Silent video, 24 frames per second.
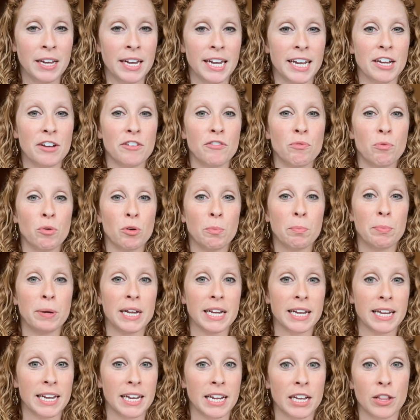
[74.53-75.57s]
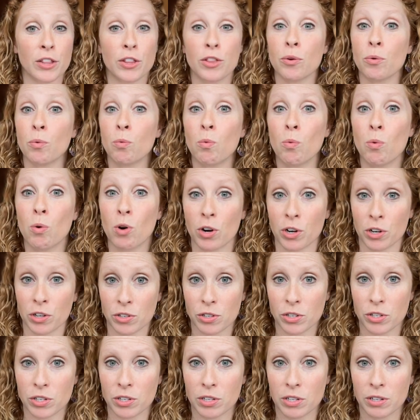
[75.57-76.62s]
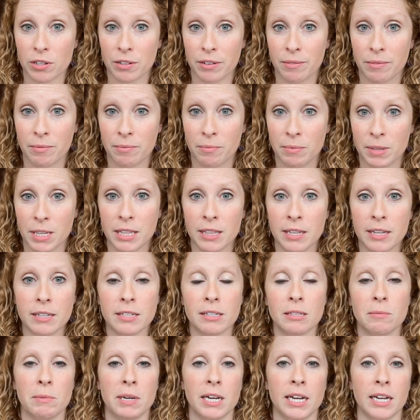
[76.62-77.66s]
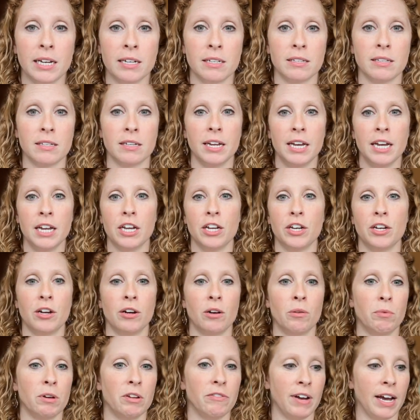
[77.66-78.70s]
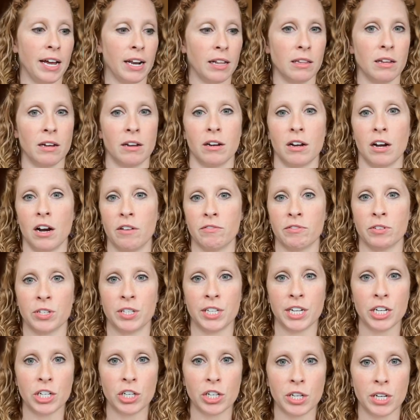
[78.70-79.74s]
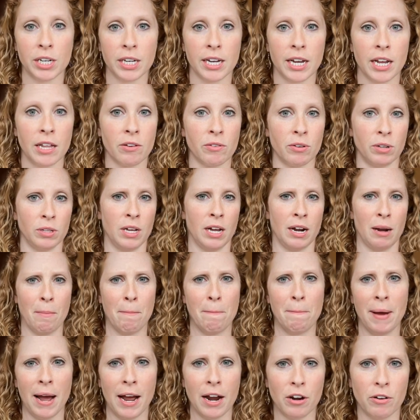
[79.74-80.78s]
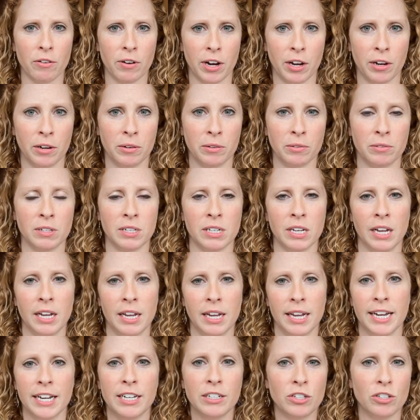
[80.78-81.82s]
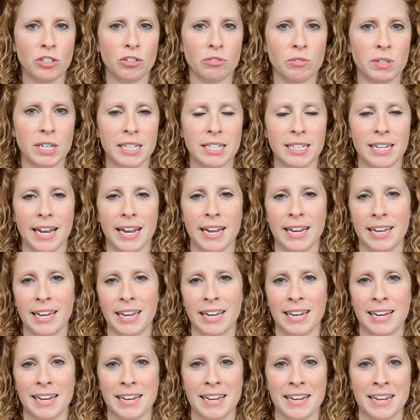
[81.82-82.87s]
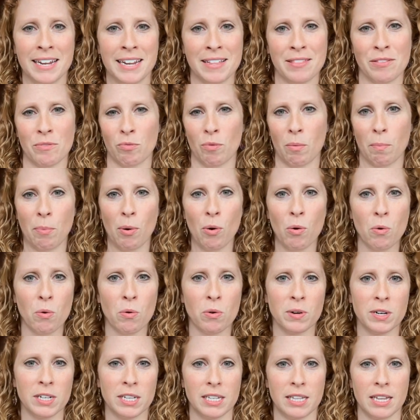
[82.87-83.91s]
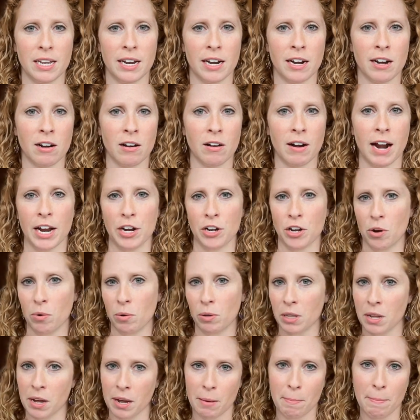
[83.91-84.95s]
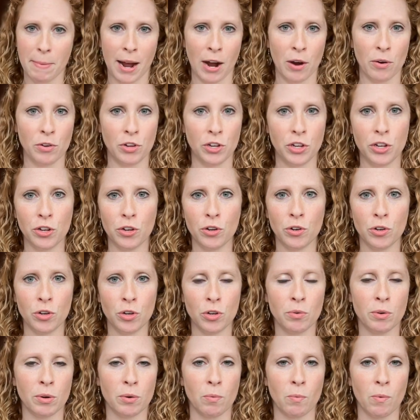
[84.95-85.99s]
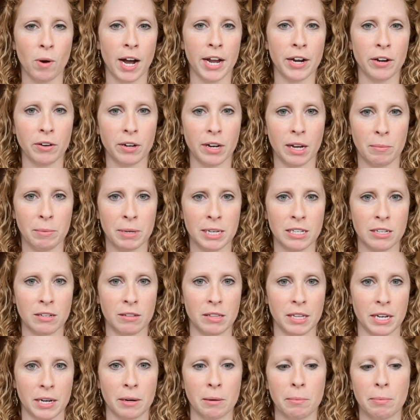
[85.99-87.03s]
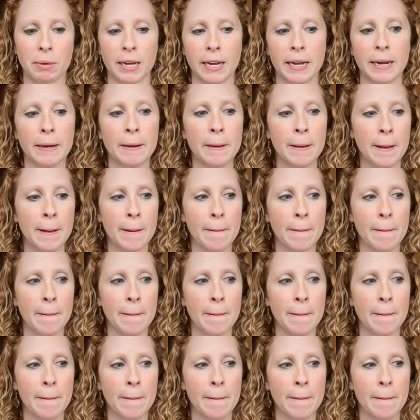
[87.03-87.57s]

If we're picking the worst, then this means, you know, we've had a lot of conversation together, a lot of background, history taking, the rapport is there. I know a lot about you and why you're coming to therapy.